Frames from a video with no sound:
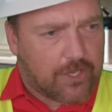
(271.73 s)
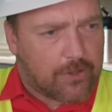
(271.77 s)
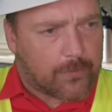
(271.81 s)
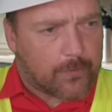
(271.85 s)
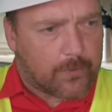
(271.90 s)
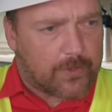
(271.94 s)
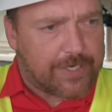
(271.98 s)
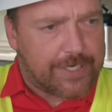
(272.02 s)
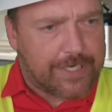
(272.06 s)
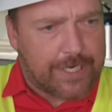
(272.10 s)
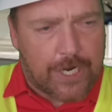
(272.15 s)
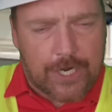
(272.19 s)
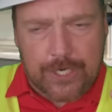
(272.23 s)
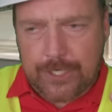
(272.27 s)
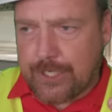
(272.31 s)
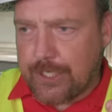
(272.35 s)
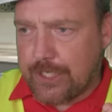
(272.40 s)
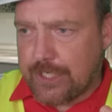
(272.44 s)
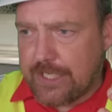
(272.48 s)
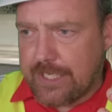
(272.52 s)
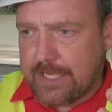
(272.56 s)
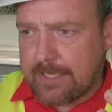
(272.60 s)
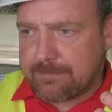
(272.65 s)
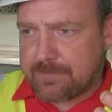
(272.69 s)
3 Herky
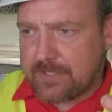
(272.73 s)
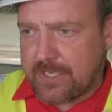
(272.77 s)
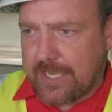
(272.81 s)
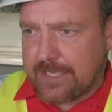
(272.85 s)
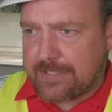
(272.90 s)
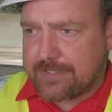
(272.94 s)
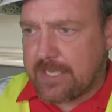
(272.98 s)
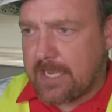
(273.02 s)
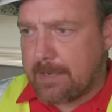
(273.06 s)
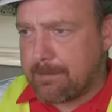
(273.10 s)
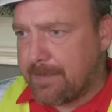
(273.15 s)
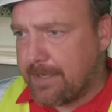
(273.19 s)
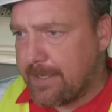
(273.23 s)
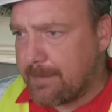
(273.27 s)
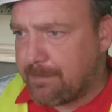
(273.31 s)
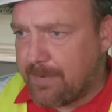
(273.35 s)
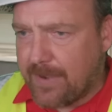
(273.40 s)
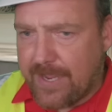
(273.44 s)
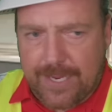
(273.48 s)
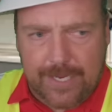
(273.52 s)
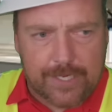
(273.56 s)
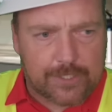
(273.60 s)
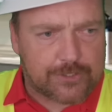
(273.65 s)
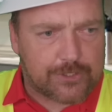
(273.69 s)
Lifts, guess how many
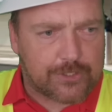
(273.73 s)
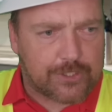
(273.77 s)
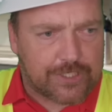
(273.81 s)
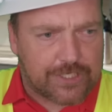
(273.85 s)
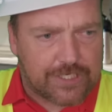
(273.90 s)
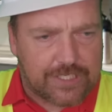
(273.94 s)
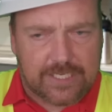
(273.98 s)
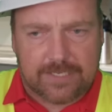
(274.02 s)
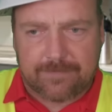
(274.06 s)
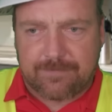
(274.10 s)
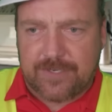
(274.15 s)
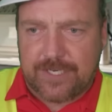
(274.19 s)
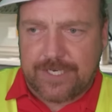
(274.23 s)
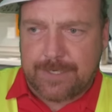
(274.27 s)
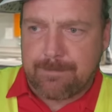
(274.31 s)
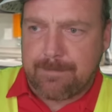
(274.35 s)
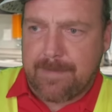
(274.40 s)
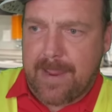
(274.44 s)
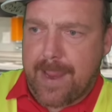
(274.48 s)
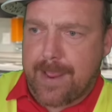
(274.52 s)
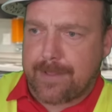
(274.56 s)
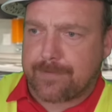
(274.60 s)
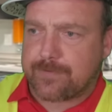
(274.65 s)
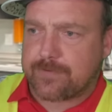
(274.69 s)
pounds you can lift? Any
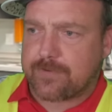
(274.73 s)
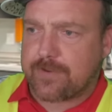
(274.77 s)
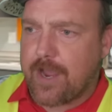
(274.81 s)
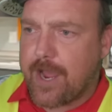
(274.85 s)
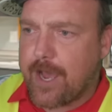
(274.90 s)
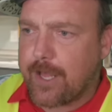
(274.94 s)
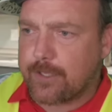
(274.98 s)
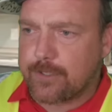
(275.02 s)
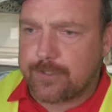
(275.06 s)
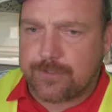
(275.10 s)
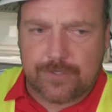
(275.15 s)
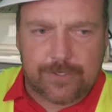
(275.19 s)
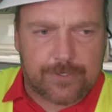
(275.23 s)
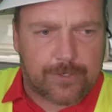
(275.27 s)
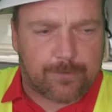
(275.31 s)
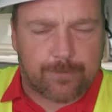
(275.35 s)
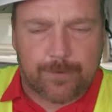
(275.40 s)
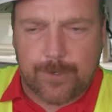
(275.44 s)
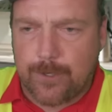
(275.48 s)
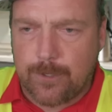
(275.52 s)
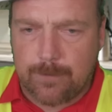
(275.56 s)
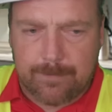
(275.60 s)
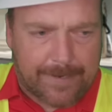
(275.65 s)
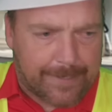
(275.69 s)
math scholars in the
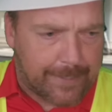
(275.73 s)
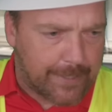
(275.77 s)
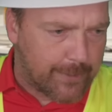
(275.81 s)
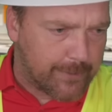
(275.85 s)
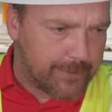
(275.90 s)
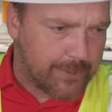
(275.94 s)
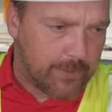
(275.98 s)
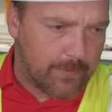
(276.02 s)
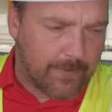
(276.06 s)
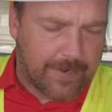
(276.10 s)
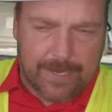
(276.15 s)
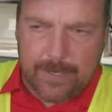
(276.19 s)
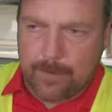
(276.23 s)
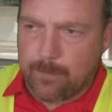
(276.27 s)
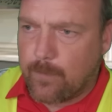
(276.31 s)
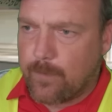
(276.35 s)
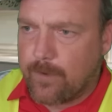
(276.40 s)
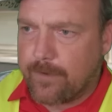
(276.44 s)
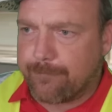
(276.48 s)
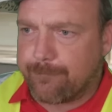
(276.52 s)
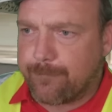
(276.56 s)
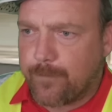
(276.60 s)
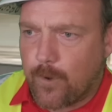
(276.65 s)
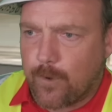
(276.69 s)
room? I know you ain't
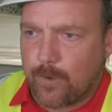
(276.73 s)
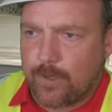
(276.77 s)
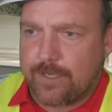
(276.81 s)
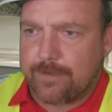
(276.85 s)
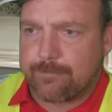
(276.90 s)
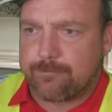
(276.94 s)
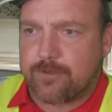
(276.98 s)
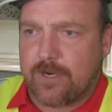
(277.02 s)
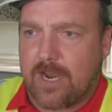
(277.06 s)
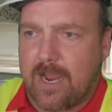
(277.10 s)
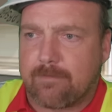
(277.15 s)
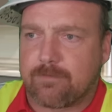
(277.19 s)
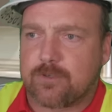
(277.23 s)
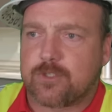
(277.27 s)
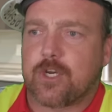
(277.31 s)
1 forklift driver.